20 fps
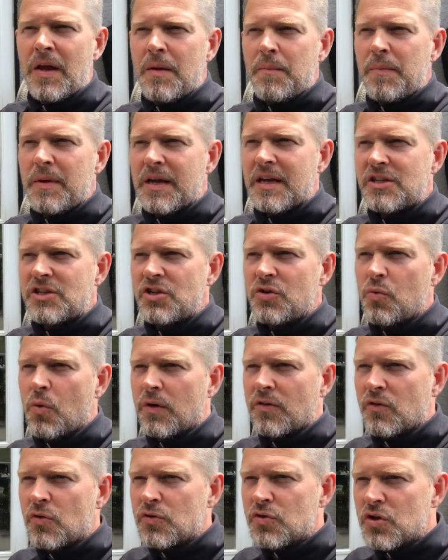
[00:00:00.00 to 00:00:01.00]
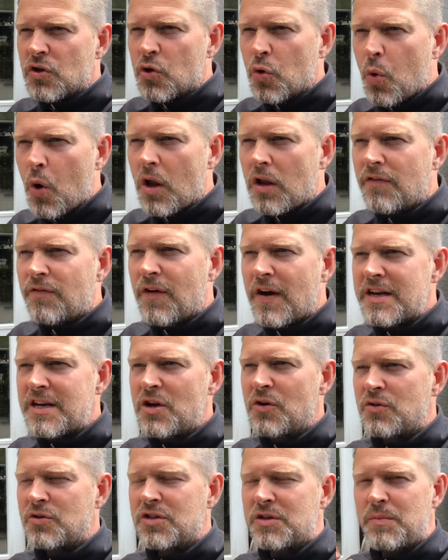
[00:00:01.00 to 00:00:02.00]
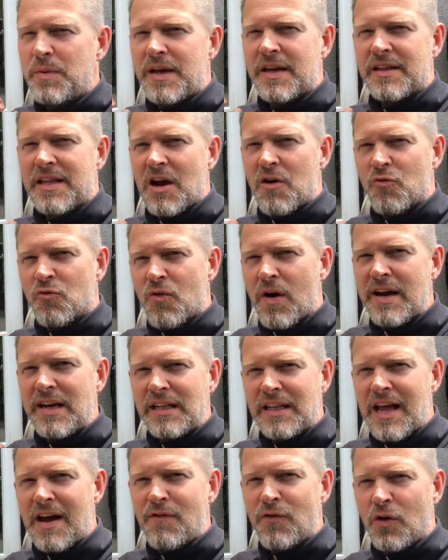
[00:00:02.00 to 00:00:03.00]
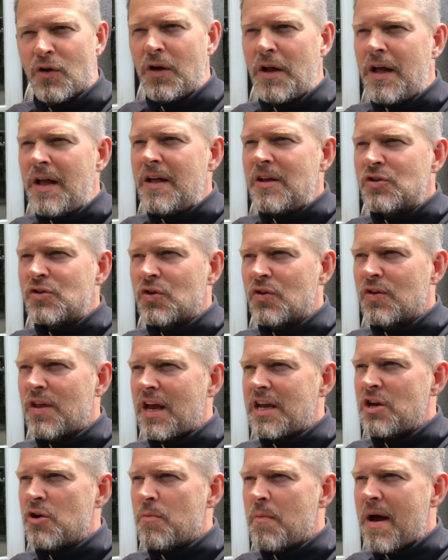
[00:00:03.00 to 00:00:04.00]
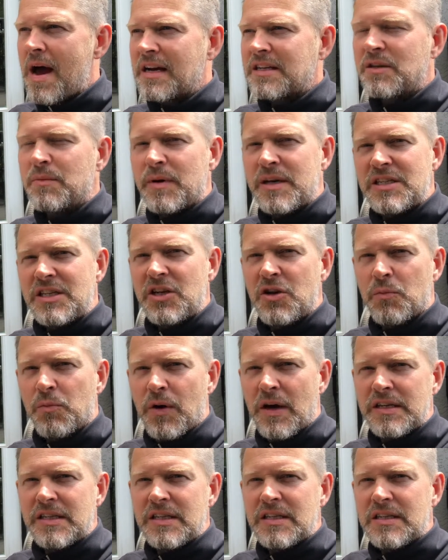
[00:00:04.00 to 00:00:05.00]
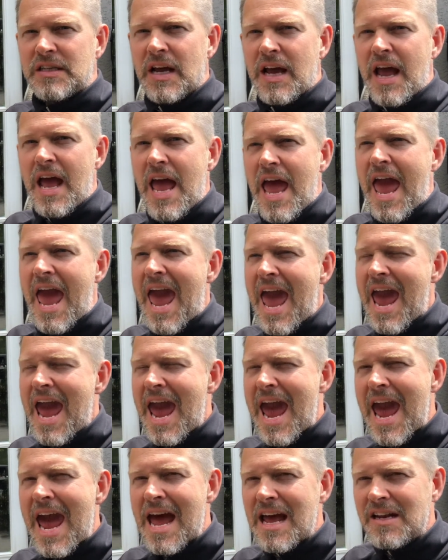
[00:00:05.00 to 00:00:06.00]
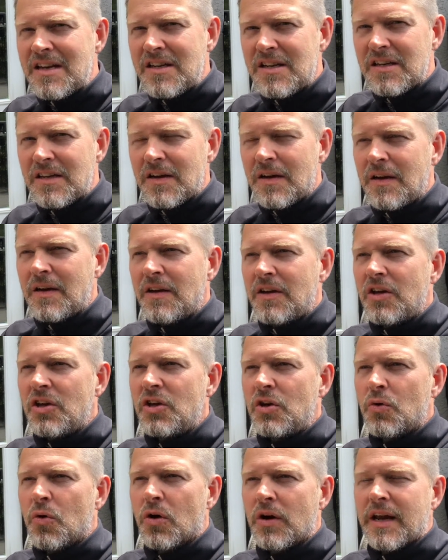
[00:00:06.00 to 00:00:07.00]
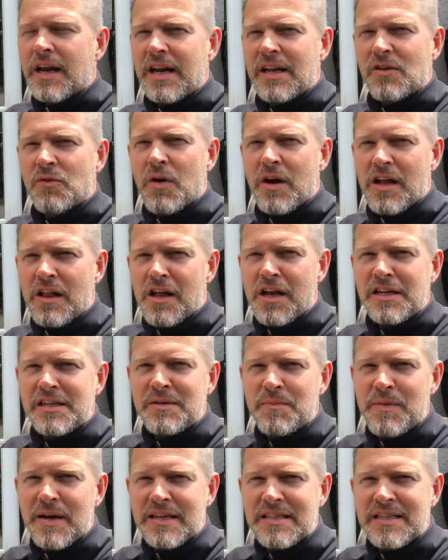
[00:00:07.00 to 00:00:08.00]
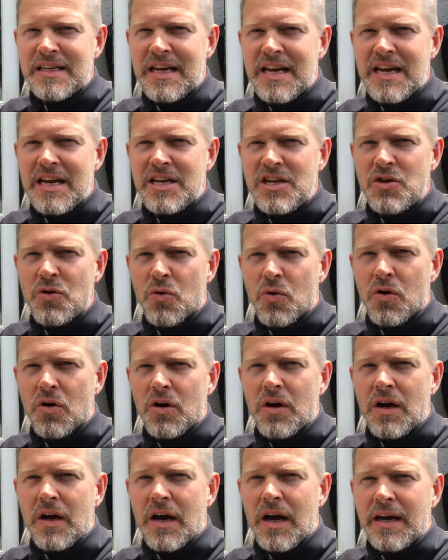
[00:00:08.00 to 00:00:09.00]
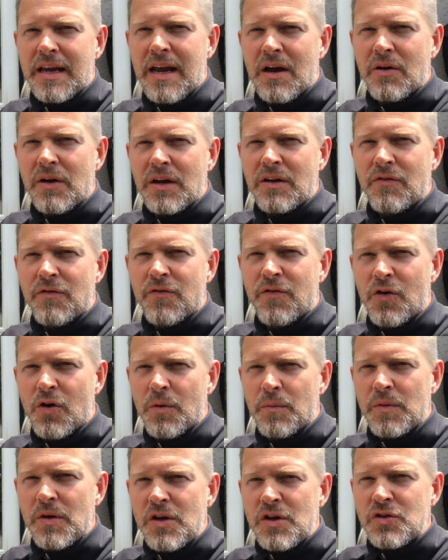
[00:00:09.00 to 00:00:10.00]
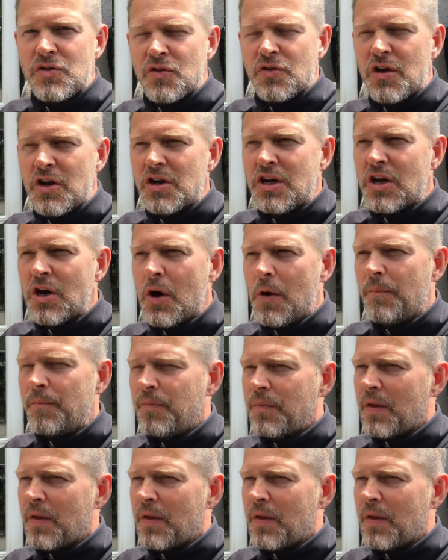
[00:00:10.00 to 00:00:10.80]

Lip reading: because you want those qualified no's to be at that right level so that you're maximizing your prices and you are getting the right client mix in your accounting firm. So there you go.